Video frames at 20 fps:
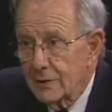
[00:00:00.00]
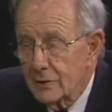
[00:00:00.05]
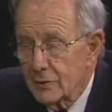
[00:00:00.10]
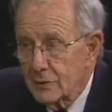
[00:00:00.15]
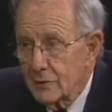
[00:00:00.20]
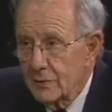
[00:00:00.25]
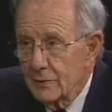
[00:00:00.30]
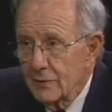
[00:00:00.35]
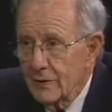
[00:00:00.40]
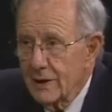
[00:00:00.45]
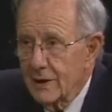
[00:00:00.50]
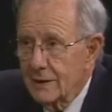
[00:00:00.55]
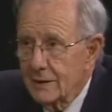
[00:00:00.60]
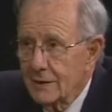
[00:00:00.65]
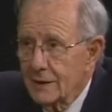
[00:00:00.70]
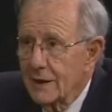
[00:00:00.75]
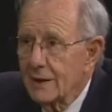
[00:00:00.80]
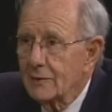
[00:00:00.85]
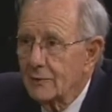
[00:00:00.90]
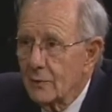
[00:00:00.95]
You can
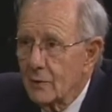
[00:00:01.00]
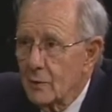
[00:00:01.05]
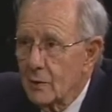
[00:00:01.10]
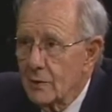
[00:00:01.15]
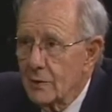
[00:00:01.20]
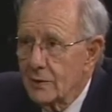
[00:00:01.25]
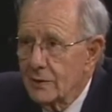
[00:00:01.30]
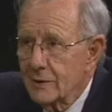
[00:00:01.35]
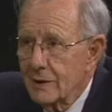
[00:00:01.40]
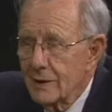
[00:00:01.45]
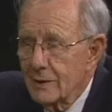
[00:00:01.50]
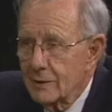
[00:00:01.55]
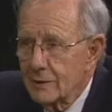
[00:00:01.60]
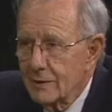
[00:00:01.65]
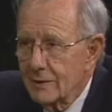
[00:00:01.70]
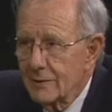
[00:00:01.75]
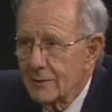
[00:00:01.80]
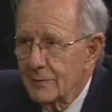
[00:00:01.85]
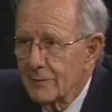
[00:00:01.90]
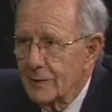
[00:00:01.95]
find that for that
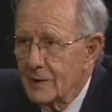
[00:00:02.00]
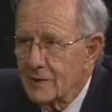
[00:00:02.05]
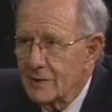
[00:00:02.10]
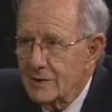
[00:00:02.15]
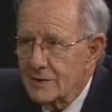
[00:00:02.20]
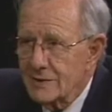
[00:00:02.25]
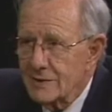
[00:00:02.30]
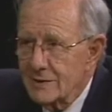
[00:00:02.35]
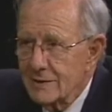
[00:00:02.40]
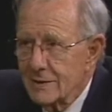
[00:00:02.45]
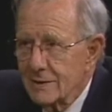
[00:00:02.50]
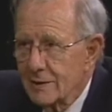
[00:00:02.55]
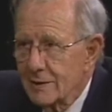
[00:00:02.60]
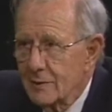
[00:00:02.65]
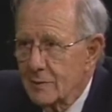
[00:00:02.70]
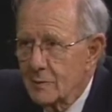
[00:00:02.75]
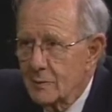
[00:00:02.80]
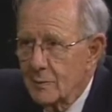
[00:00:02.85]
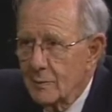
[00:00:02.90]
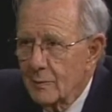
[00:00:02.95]
fungus
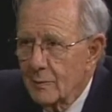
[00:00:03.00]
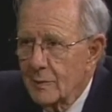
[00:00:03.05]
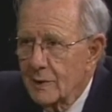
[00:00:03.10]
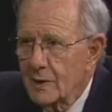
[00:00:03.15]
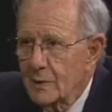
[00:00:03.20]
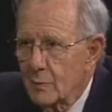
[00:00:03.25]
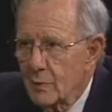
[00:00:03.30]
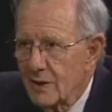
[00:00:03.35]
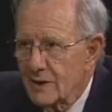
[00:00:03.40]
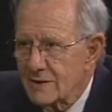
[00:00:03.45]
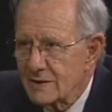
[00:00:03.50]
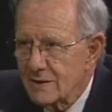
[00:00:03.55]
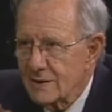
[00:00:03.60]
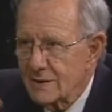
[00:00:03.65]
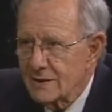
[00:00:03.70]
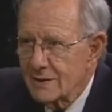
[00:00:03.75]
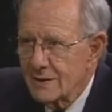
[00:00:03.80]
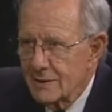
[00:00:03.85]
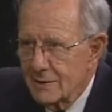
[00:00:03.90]
in many places,